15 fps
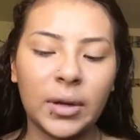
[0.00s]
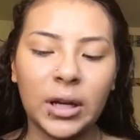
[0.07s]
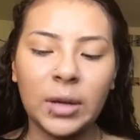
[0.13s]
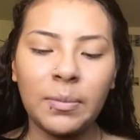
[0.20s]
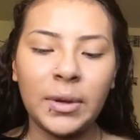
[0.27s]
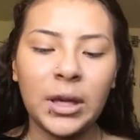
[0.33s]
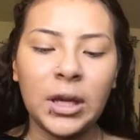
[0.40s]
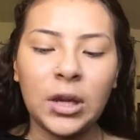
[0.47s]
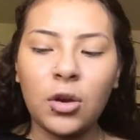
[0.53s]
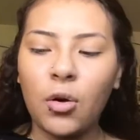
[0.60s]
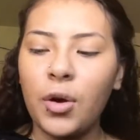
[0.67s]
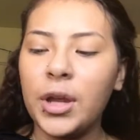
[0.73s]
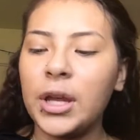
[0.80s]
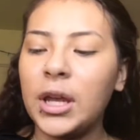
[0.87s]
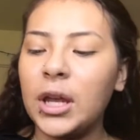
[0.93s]
gonna be
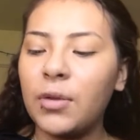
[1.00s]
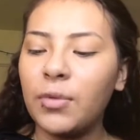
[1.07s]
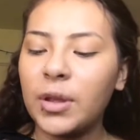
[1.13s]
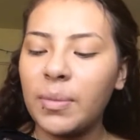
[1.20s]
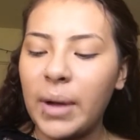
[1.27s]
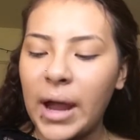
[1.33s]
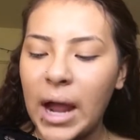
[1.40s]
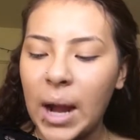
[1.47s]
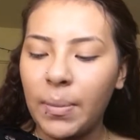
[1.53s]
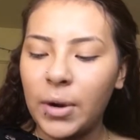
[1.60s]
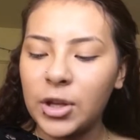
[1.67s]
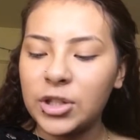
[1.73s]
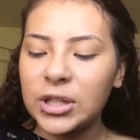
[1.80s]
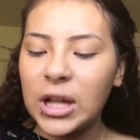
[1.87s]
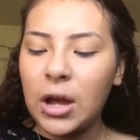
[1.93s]
going in with my
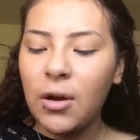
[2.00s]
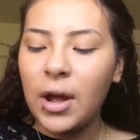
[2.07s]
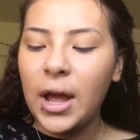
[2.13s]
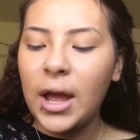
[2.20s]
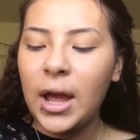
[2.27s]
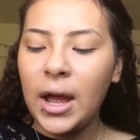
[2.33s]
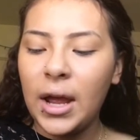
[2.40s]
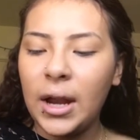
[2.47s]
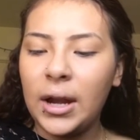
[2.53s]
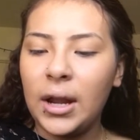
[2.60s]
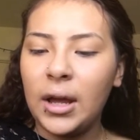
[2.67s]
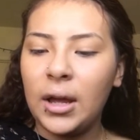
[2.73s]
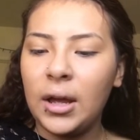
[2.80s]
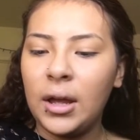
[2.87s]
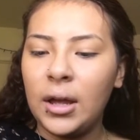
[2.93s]
eyebrows now,
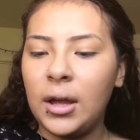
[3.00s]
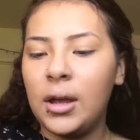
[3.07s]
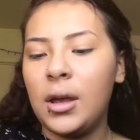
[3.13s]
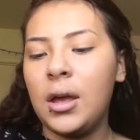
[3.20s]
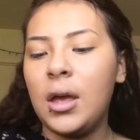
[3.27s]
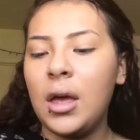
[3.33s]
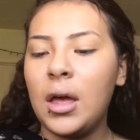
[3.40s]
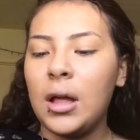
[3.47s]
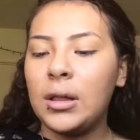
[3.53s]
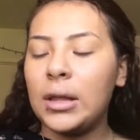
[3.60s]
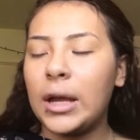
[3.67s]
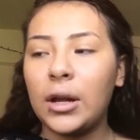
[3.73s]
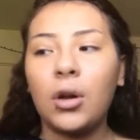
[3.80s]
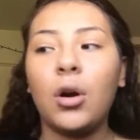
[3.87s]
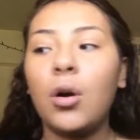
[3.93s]
and
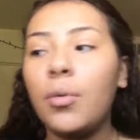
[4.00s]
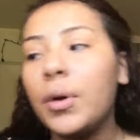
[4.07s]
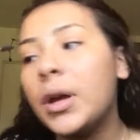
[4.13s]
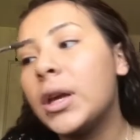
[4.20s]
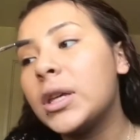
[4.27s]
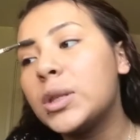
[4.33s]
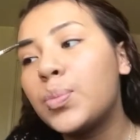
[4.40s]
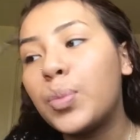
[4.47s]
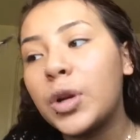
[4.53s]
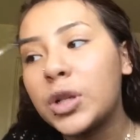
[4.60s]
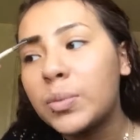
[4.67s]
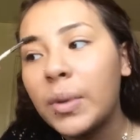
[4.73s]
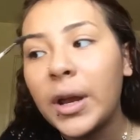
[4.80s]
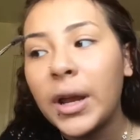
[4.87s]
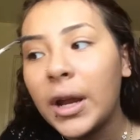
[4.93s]
like always,
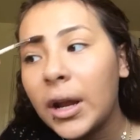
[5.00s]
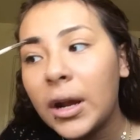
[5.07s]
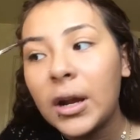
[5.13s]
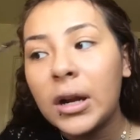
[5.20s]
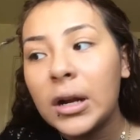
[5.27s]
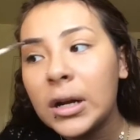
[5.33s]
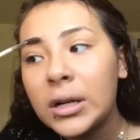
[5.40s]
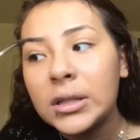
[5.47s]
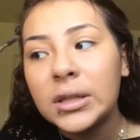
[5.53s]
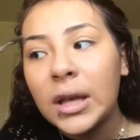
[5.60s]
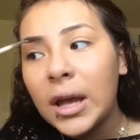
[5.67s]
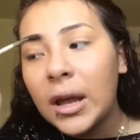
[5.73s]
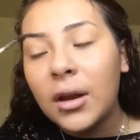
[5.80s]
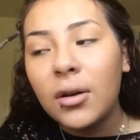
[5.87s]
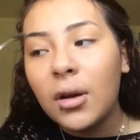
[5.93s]
brush my hairs,
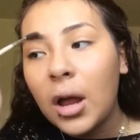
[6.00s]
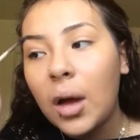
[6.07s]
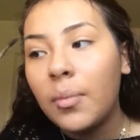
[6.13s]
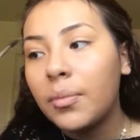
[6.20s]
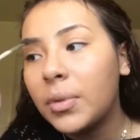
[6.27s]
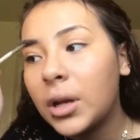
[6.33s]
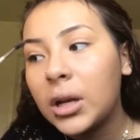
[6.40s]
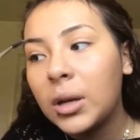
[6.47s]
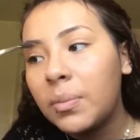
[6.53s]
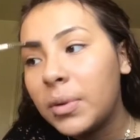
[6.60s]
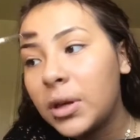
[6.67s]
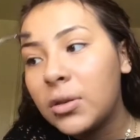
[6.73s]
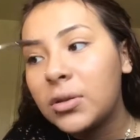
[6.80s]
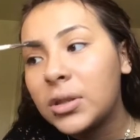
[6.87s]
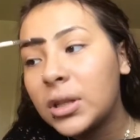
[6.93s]
and I'm gonna
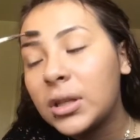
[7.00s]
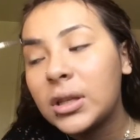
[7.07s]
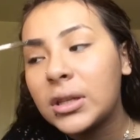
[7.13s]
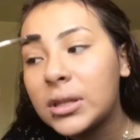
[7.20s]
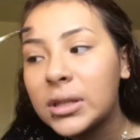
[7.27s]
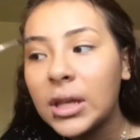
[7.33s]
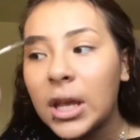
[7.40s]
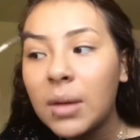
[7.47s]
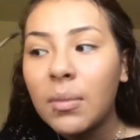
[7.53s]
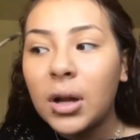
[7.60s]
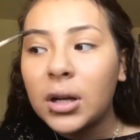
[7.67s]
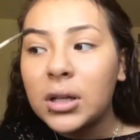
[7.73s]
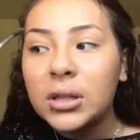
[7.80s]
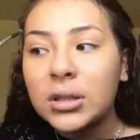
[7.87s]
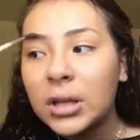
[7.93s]
be using the same
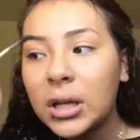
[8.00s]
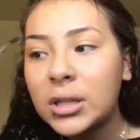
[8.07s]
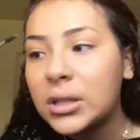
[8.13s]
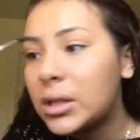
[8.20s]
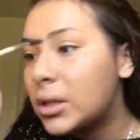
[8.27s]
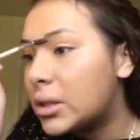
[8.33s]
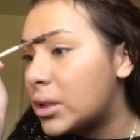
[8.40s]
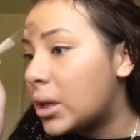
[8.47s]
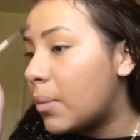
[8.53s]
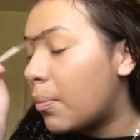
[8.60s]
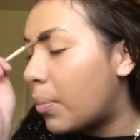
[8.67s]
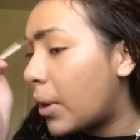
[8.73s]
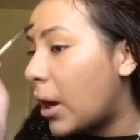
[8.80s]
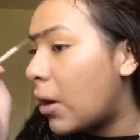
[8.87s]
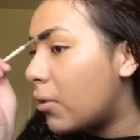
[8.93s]
Anastasia
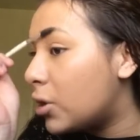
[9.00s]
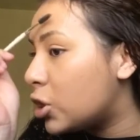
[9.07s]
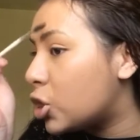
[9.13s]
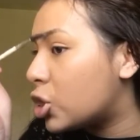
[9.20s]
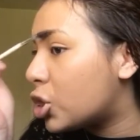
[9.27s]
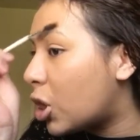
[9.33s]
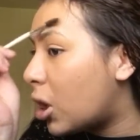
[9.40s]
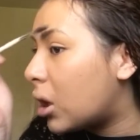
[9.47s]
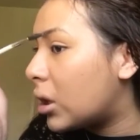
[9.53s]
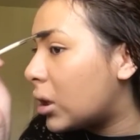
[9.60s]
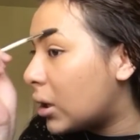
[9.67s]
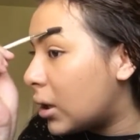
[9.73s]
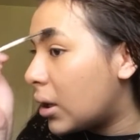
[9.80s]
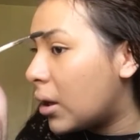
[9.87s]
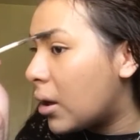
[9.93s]
dip brow in
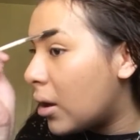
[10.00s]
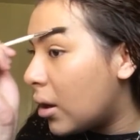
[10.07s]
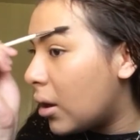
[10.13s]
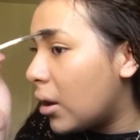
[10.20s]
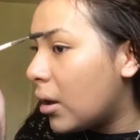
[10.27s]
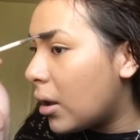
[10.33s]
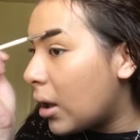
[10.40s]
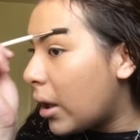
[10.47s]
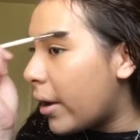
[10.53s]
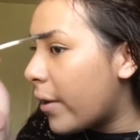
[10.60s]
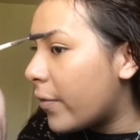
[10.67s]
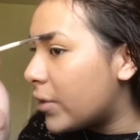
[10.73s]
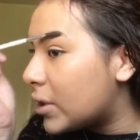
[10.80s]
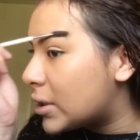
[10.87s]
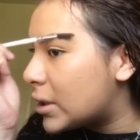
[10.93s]
chocolate
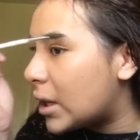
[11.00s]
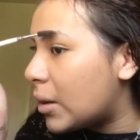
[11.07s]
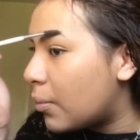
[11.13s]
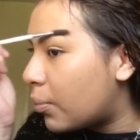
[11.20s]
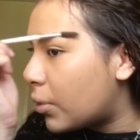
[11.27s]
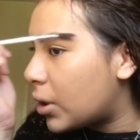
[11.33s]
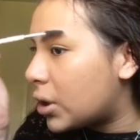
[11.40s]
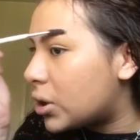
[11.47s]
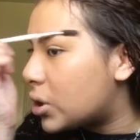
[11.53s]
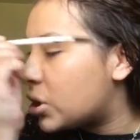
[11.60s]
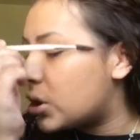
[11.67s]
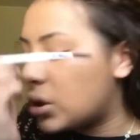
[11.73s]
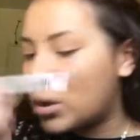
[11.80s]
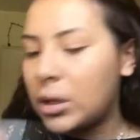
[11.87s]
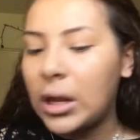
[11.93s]
and the same
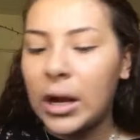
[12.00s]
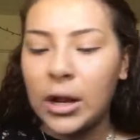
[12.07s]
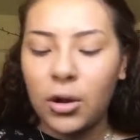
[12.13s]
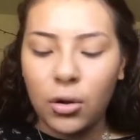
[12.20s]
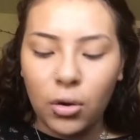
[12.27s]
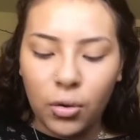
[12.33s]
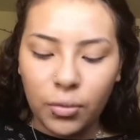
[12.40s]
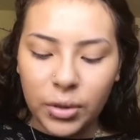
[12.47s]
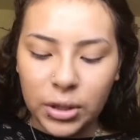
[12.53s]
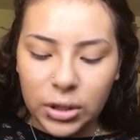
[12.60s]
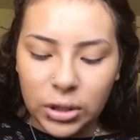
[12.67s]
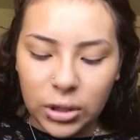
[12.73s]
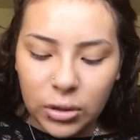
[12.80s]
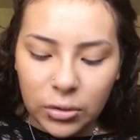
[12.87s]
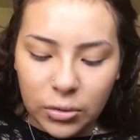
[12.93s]
brush that I
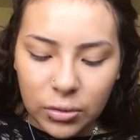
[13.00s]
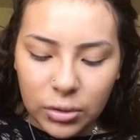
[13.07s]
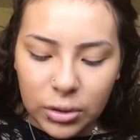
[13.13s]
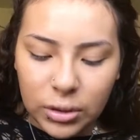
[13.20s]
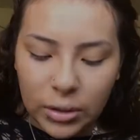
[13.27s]
always use.